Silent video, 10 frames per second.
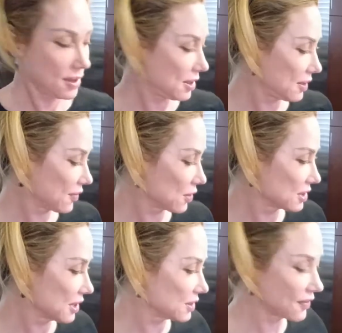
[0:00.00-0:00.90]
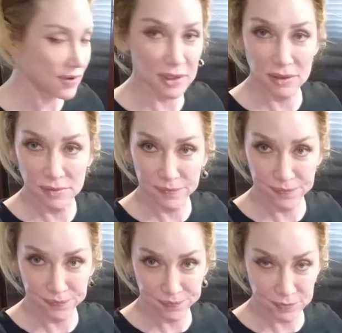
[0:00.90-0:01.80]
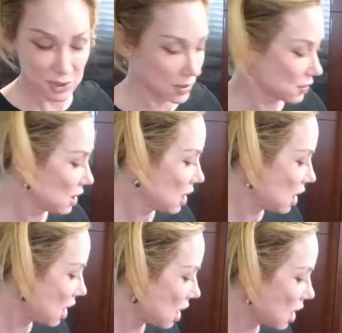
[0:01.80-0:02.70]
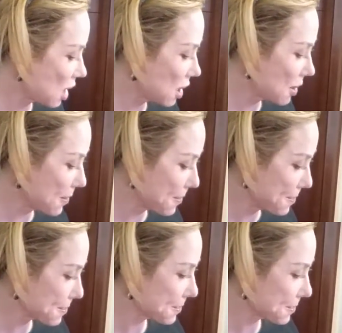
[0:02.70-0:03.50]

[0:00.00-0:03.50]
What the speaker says: And of course I use a funnel. So I'm